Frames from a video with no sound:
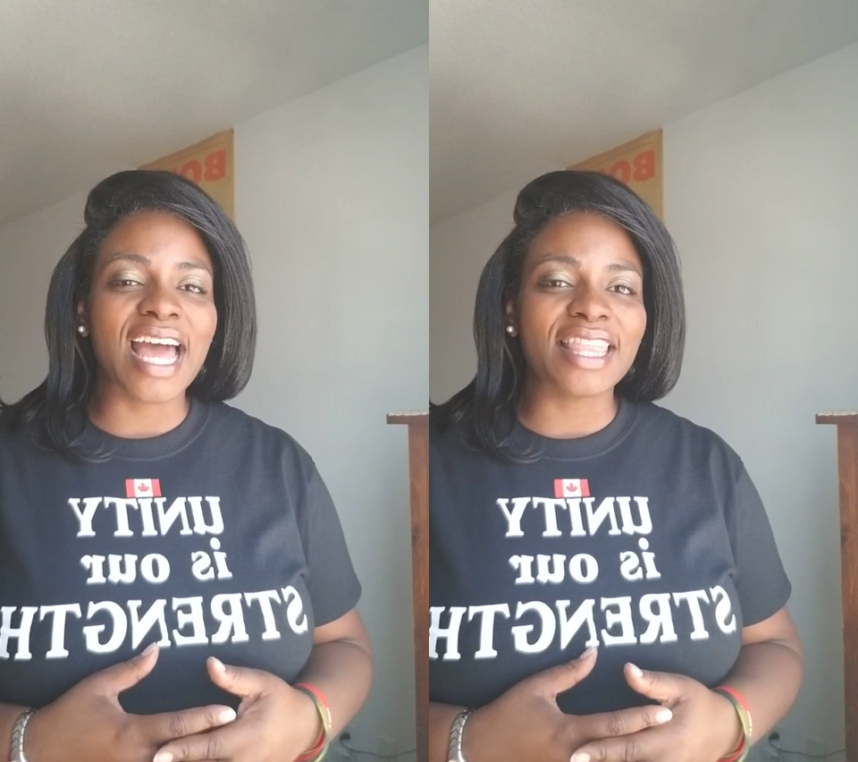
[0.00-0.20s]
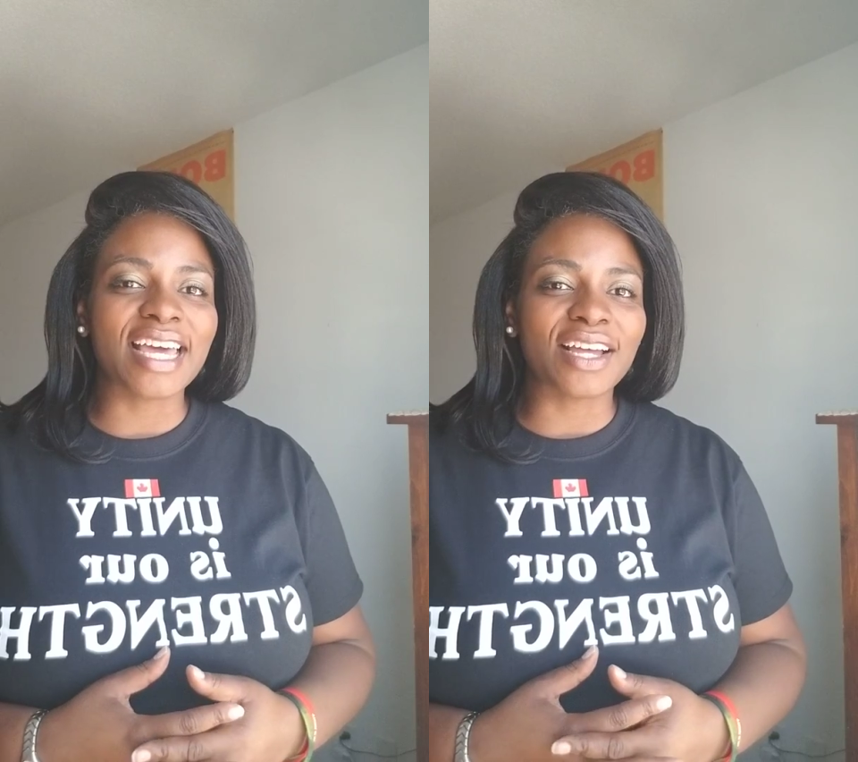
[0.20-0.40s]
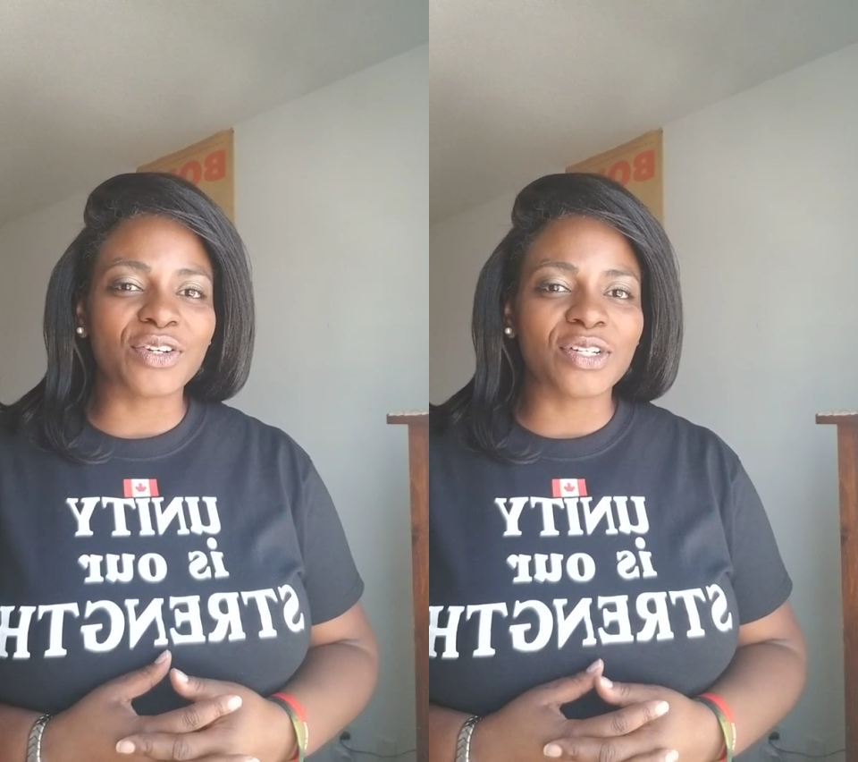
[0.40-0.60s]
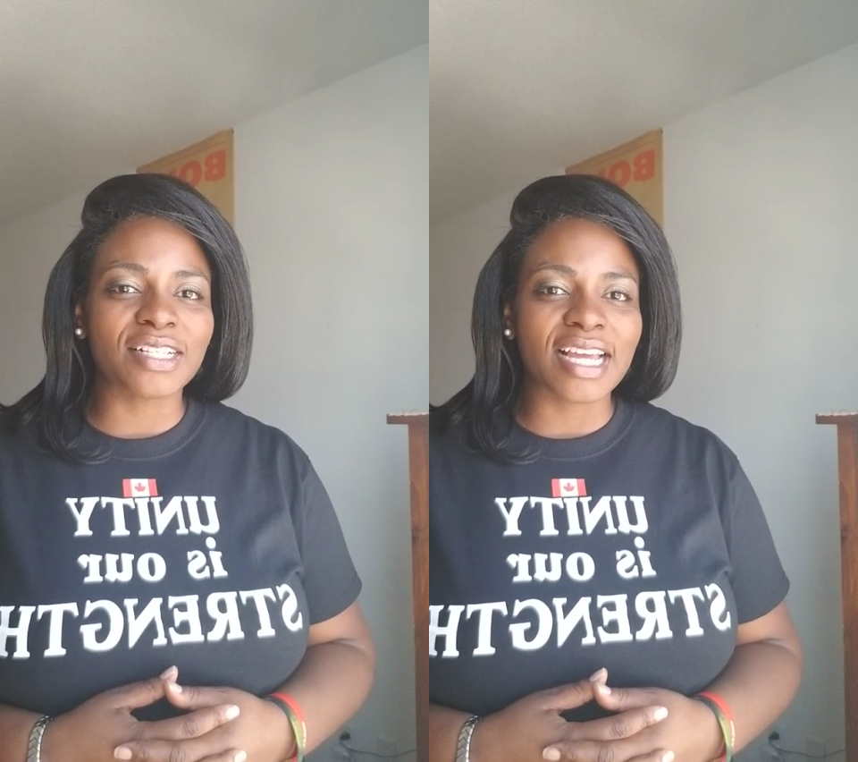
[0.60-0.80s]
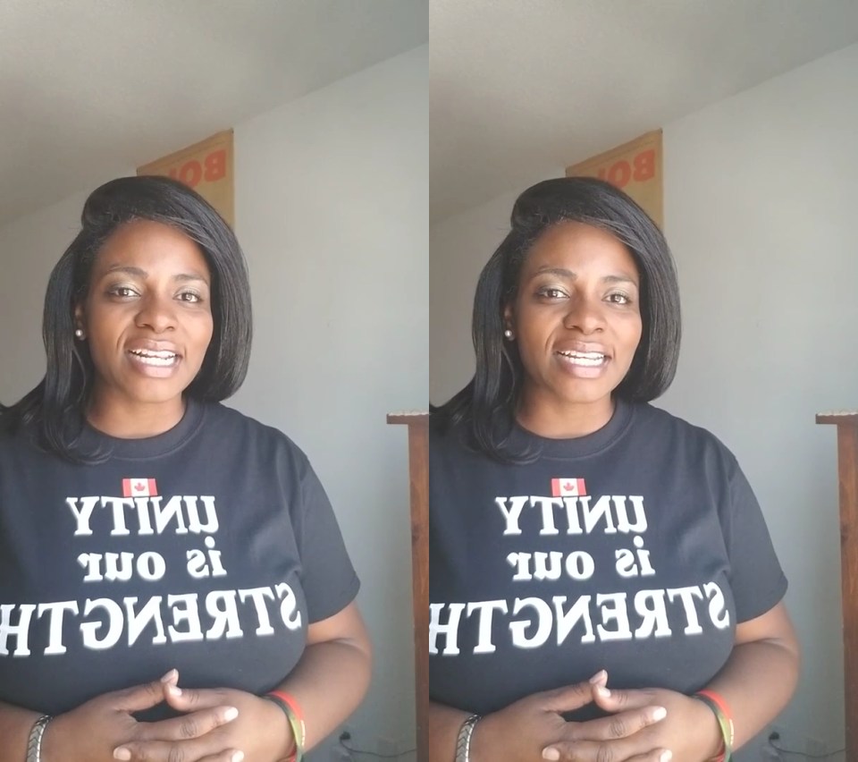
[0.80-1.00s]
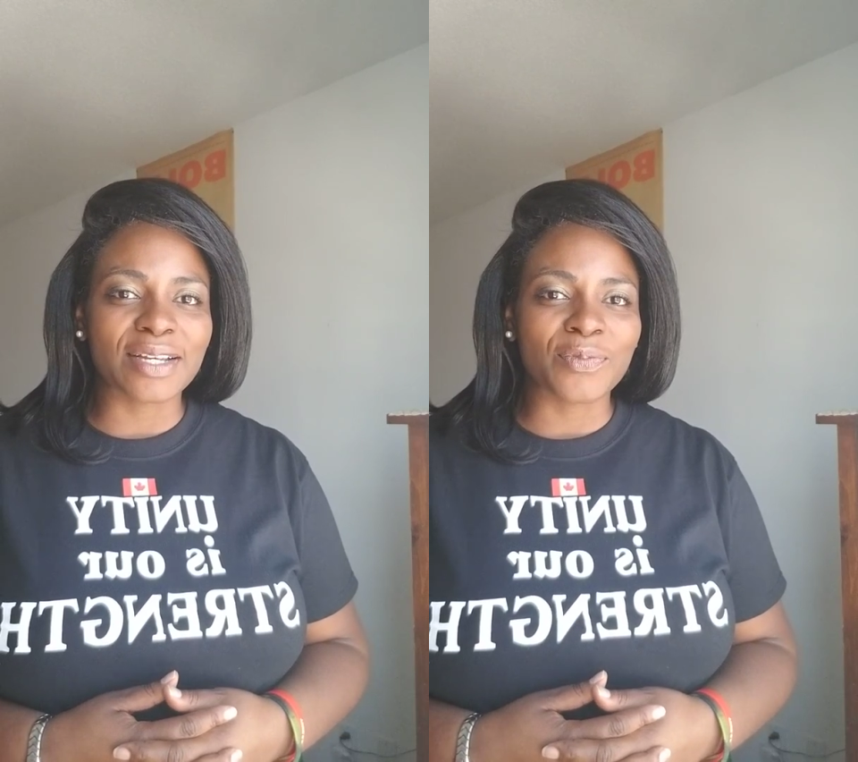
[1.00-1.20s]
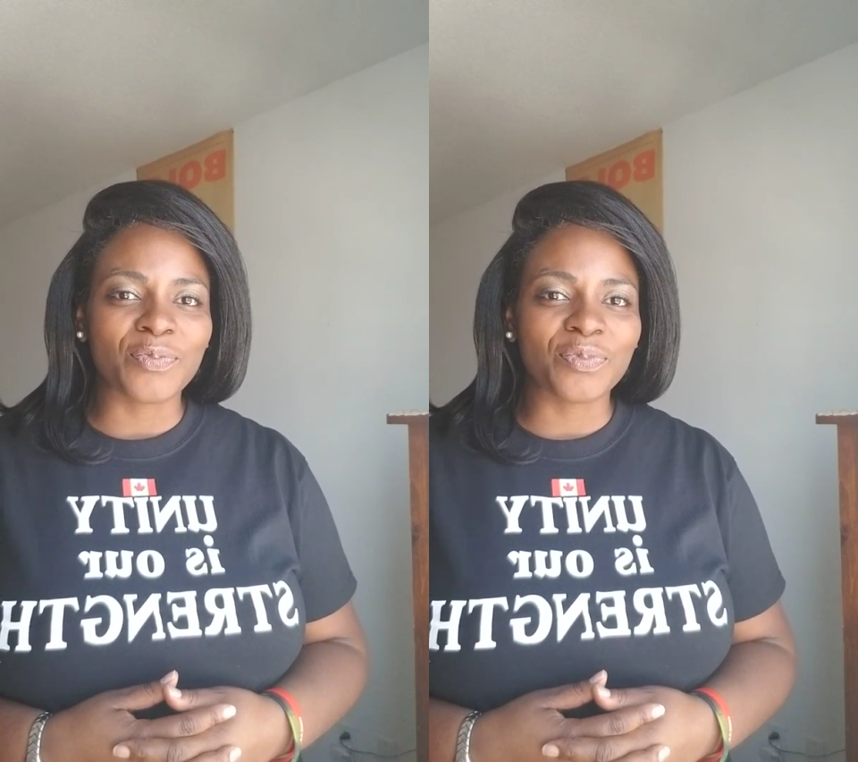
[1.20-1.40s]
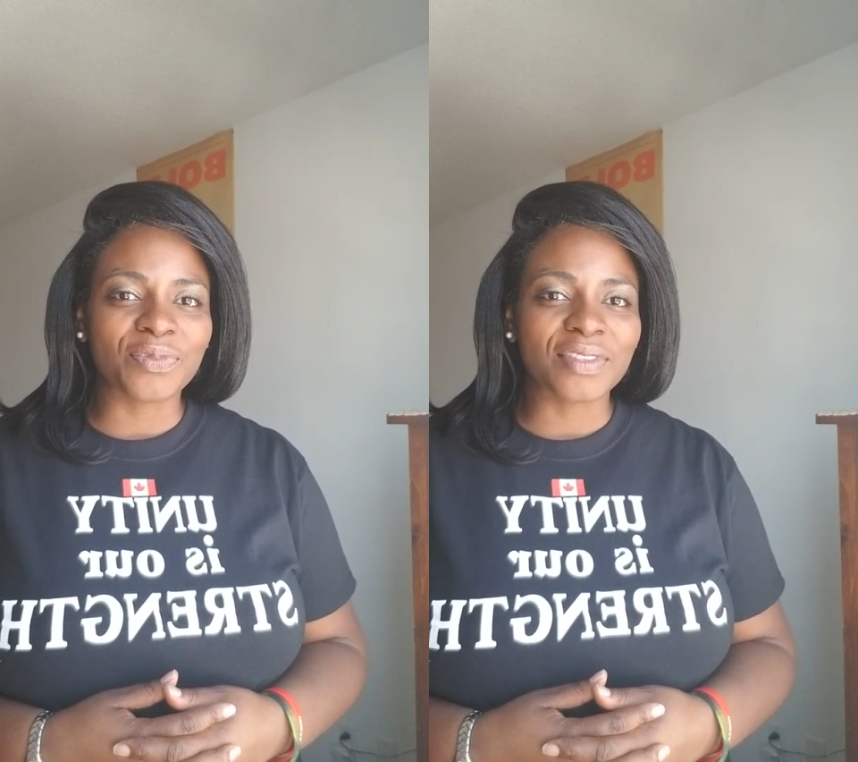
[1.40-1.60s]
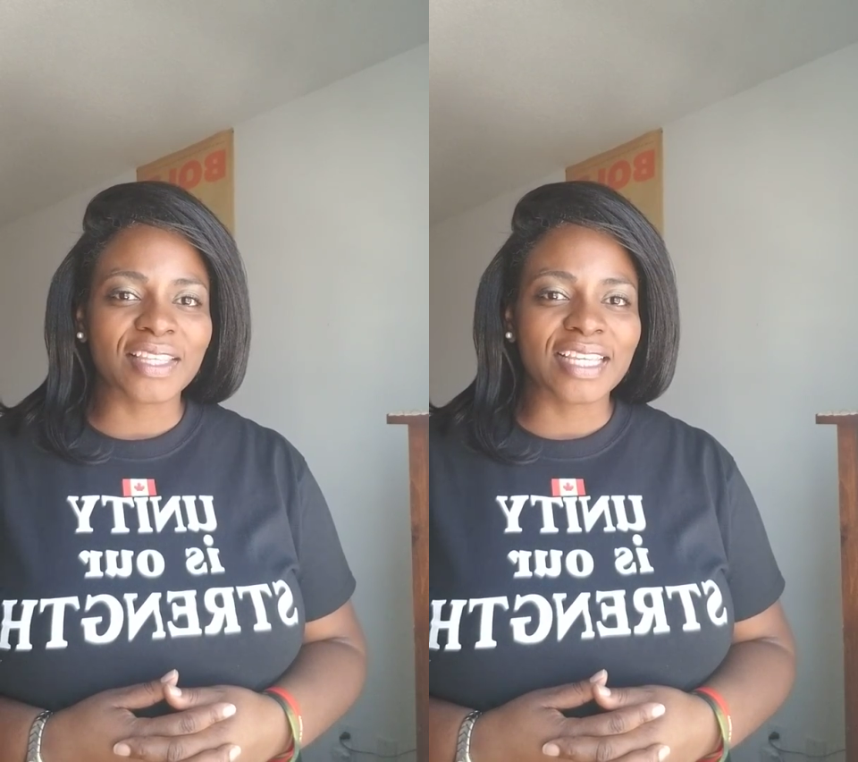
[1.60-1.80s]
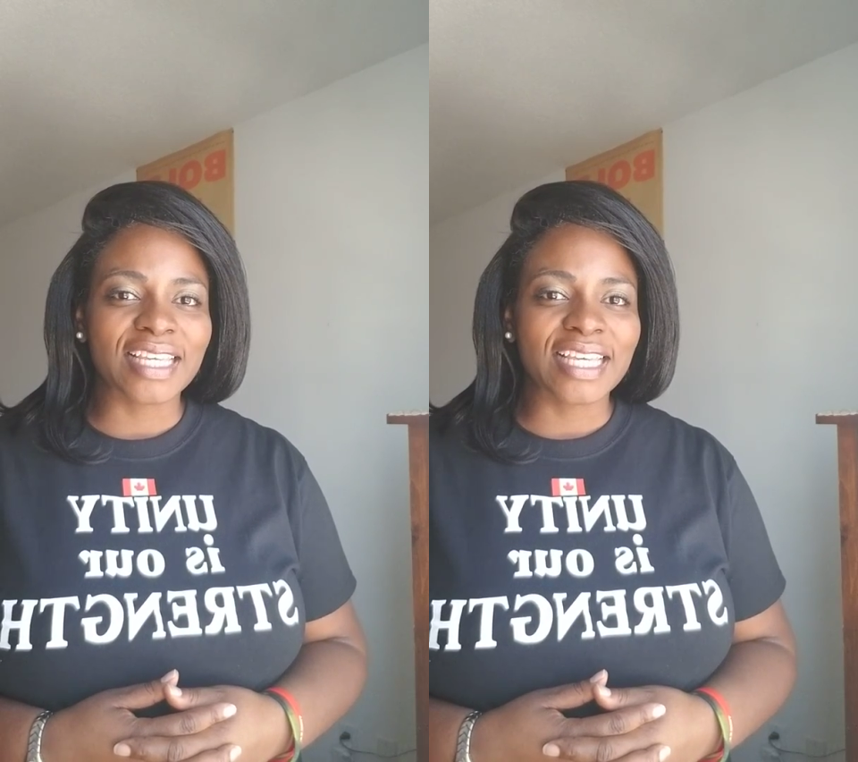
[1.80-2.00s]
had that understanding.
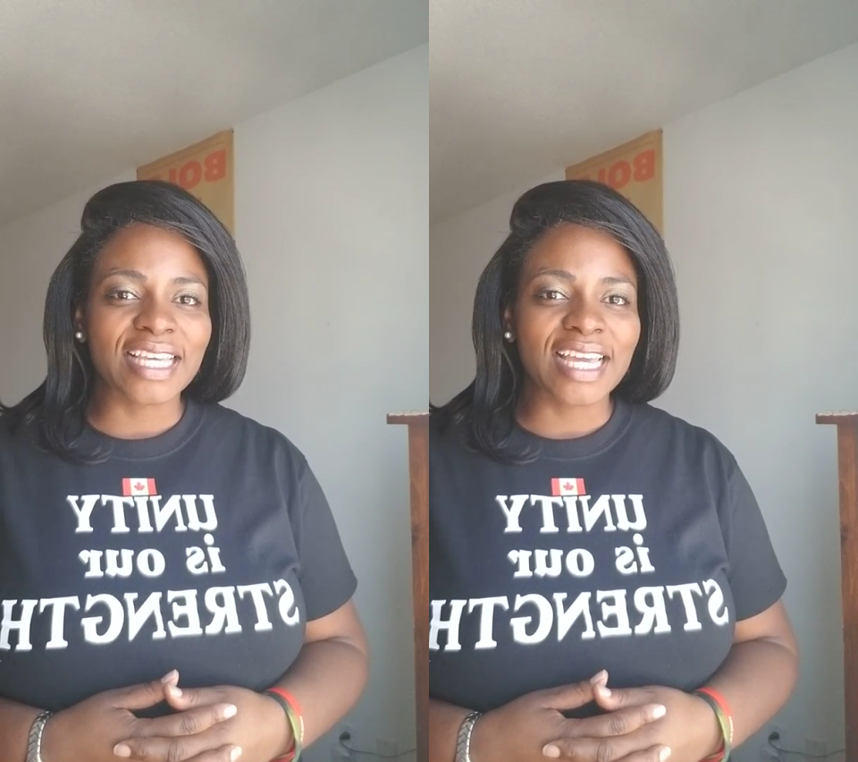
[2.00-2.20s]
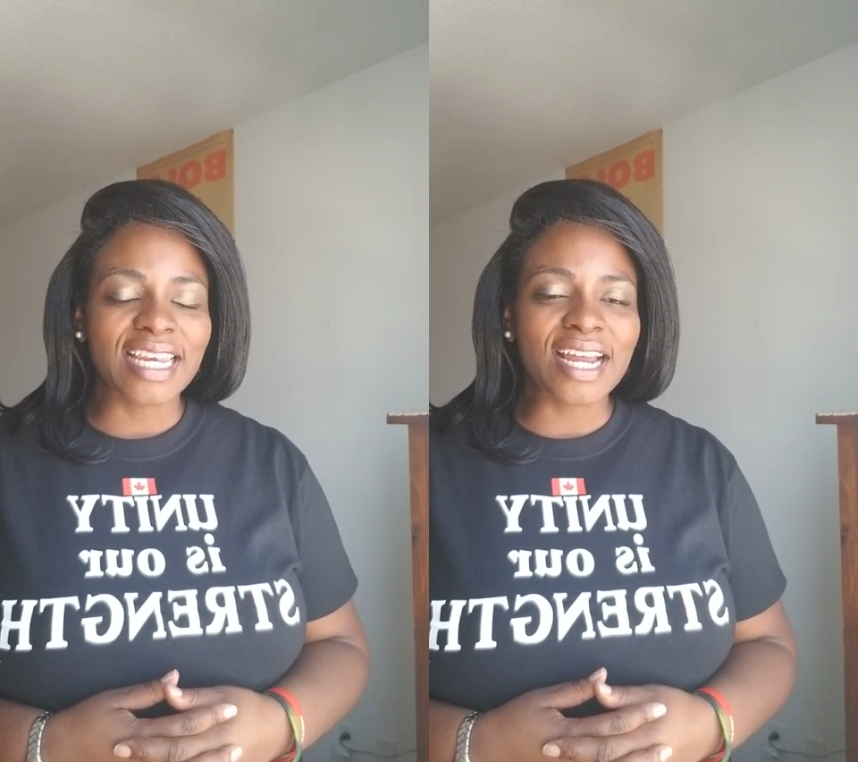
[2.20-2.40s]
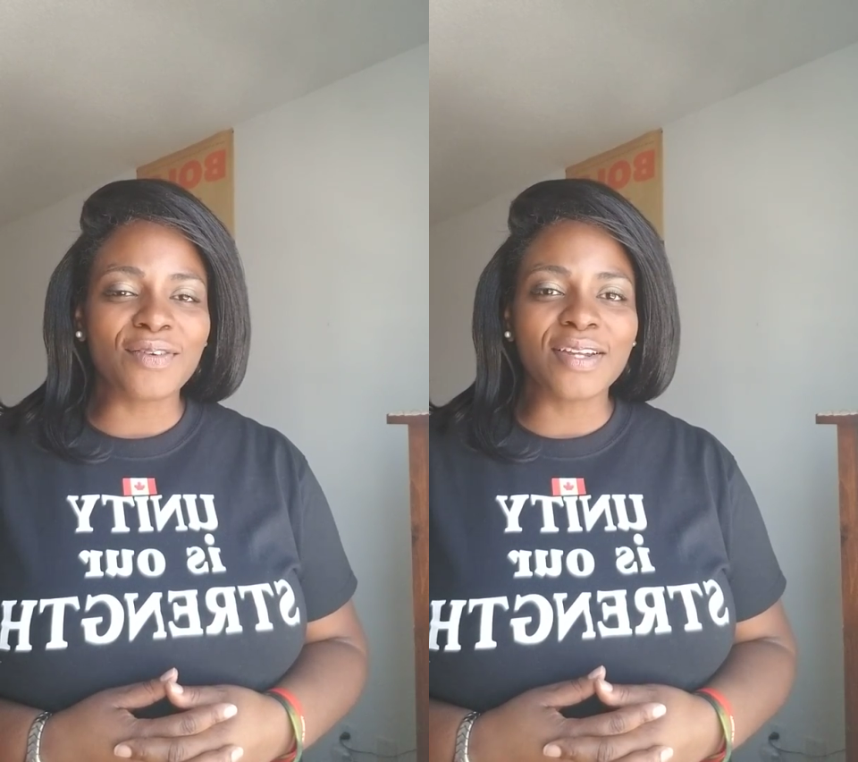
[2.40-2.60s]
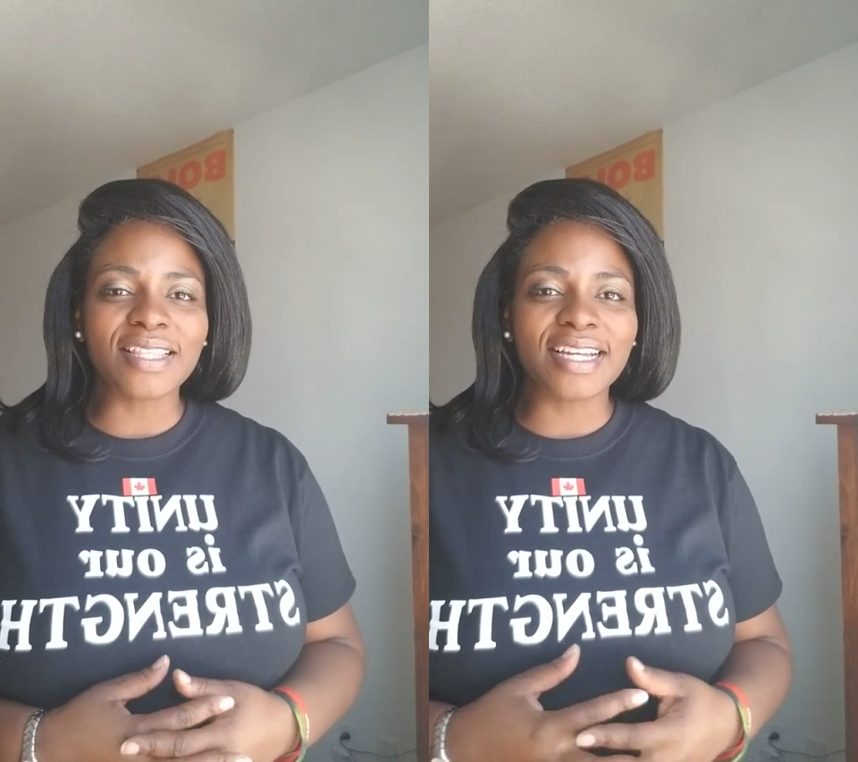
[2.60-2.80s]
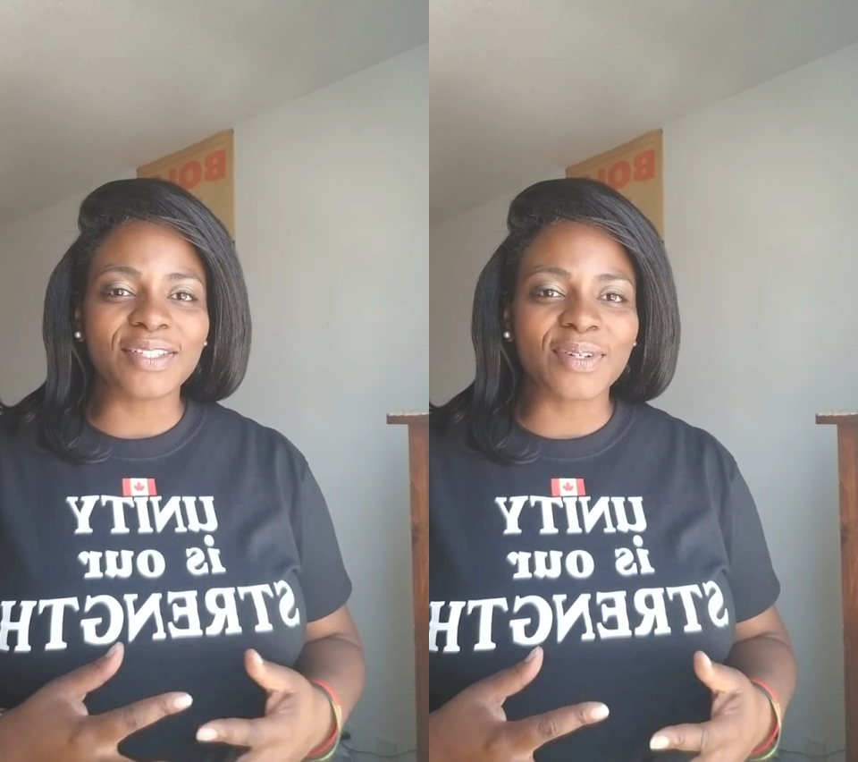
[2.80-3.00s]
And I realized,